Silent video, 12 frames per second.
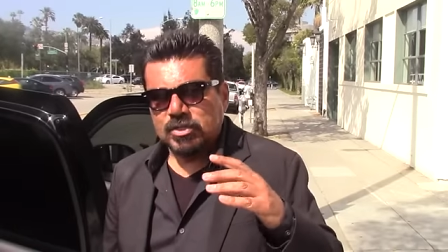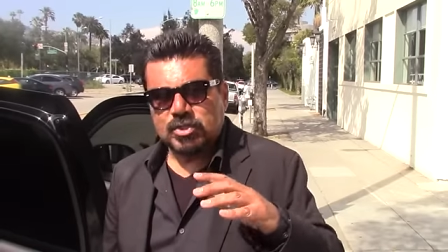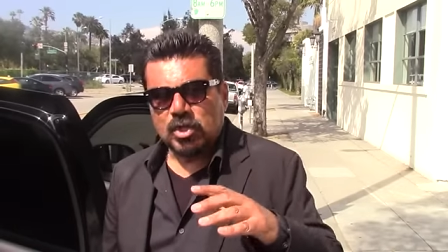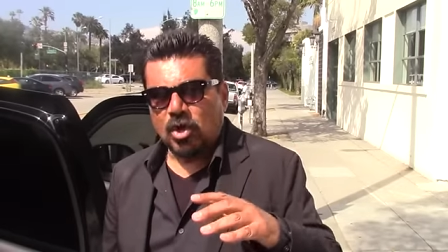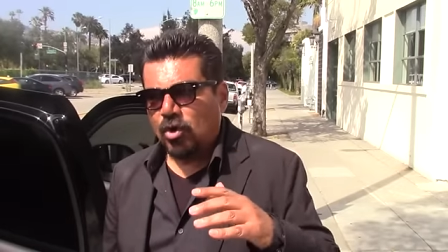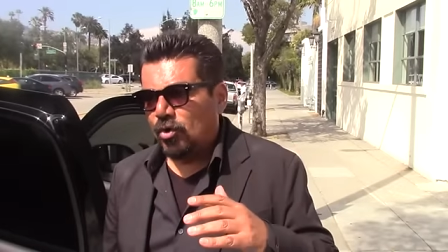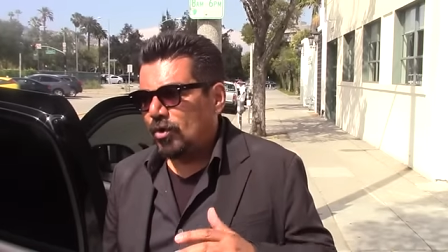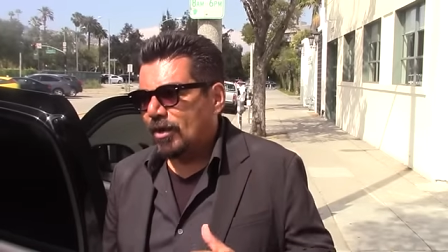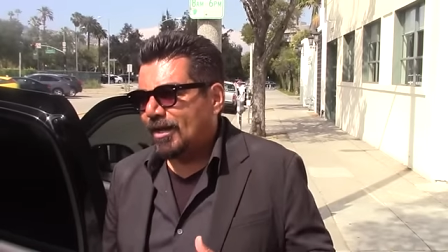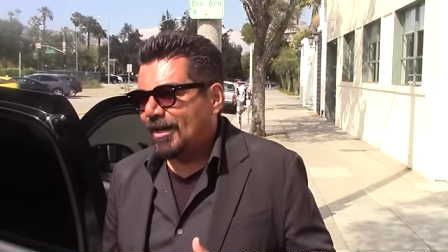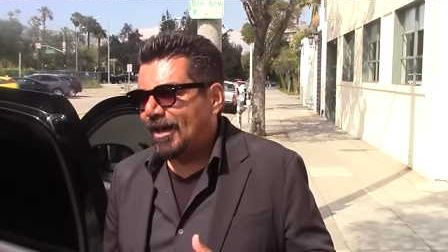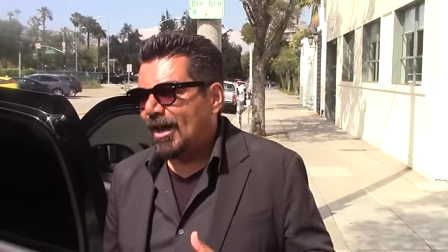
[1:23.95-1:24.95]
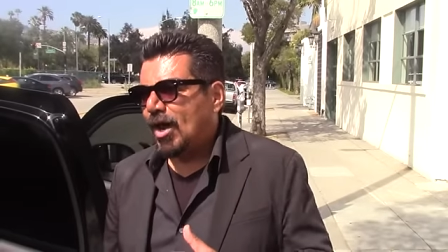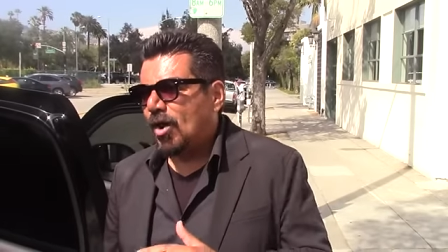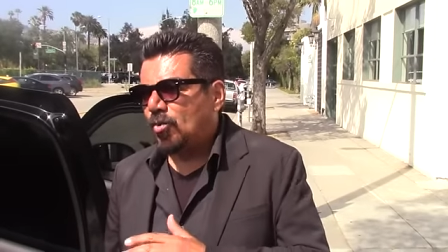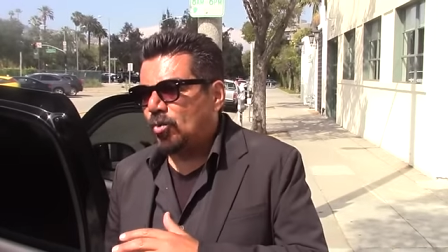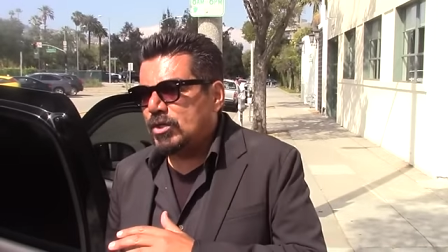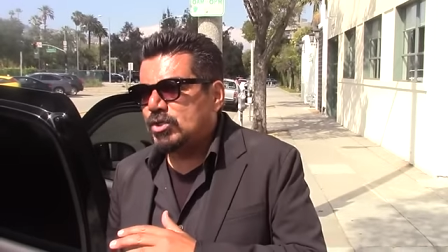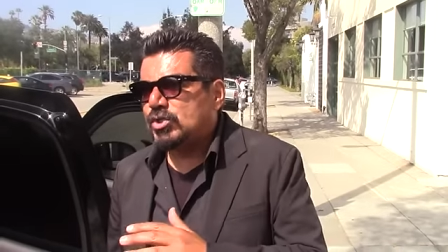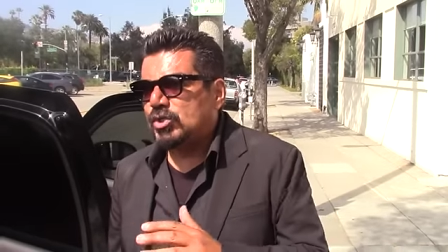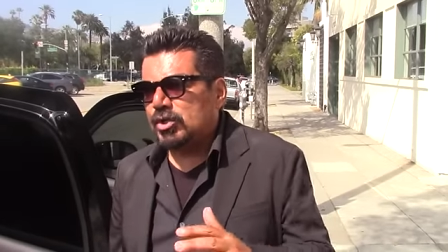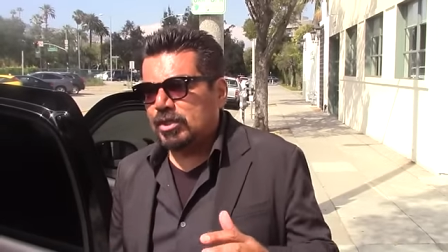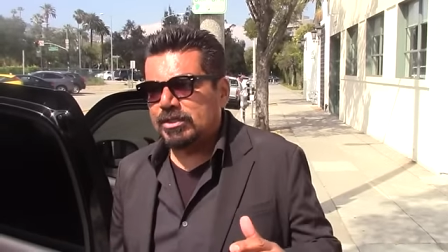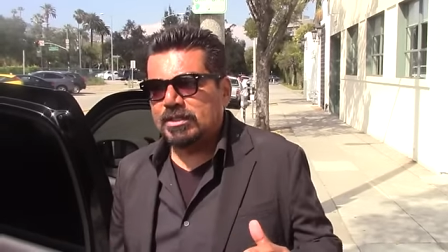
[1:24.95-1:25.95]
So uh, we
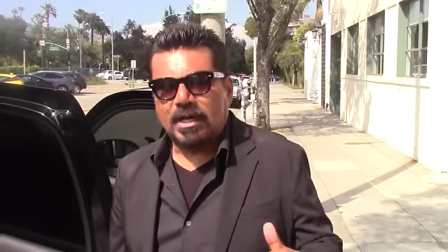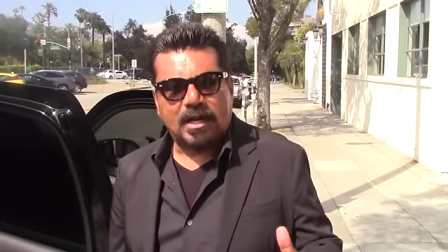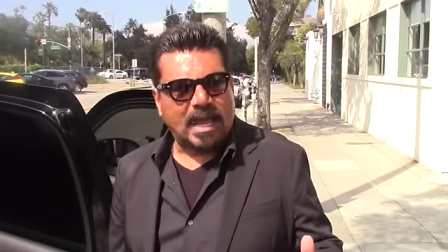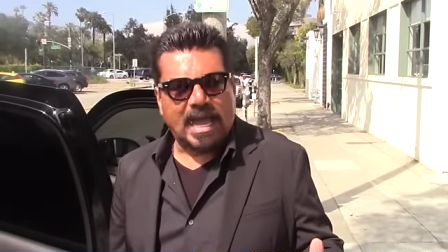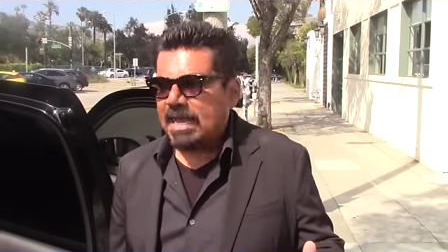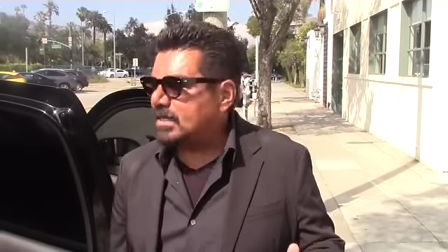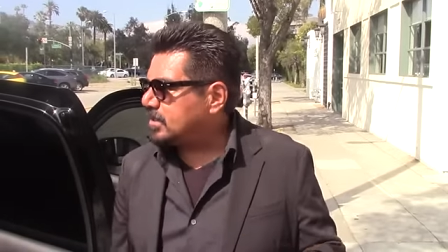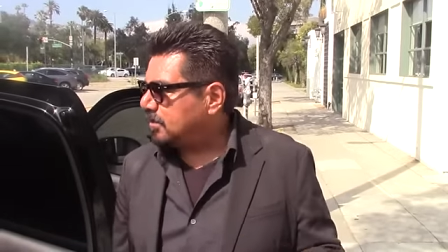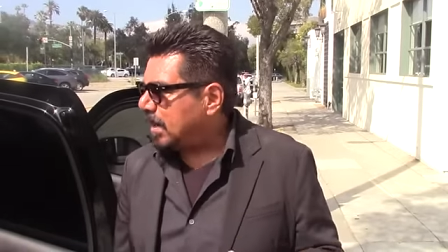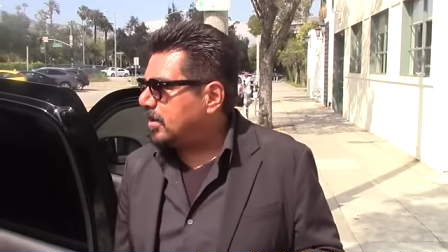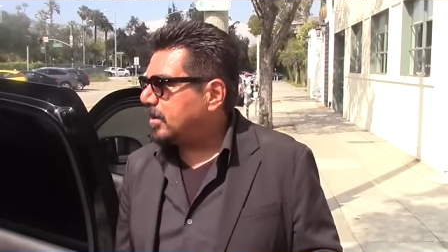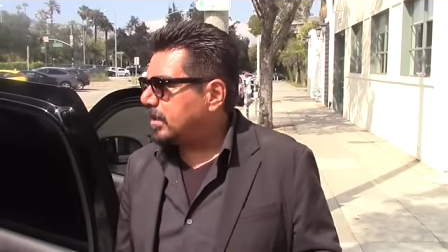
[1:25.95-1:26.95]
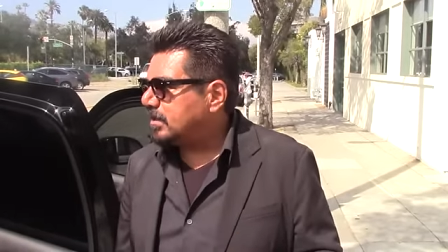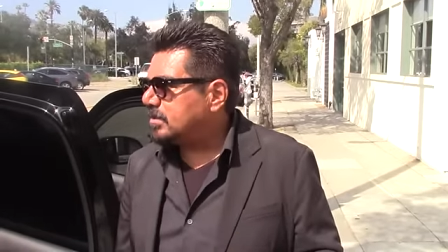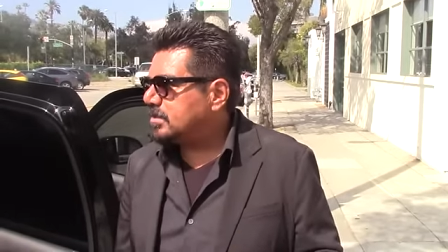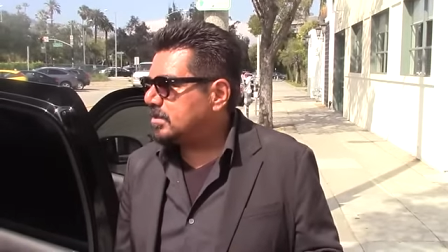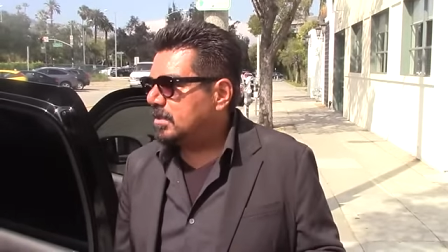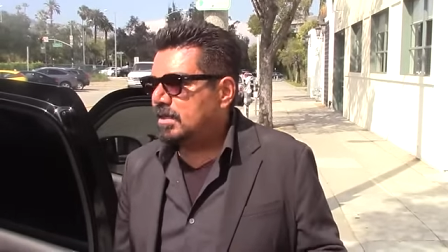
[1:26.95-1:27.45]
should, uh, as Americans,